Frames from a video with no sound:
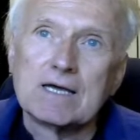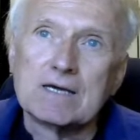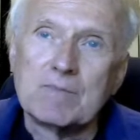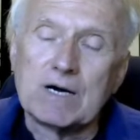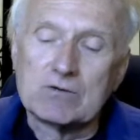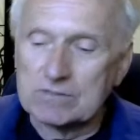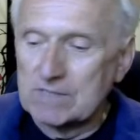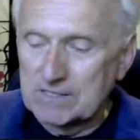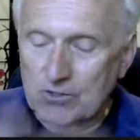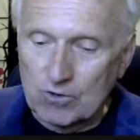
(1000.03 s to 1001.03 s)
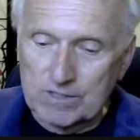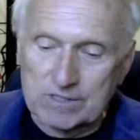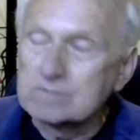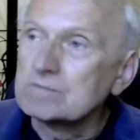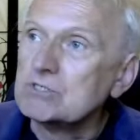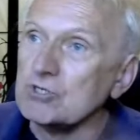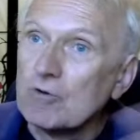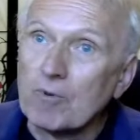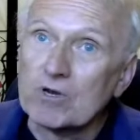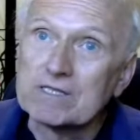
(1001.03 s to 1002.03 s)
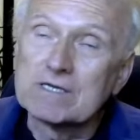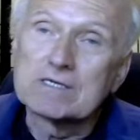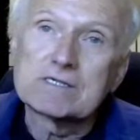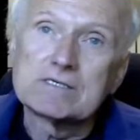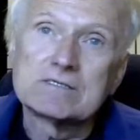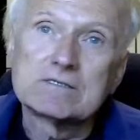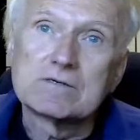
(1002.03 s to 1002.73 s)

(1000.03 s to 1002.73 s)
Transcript: let's call it geopolitics,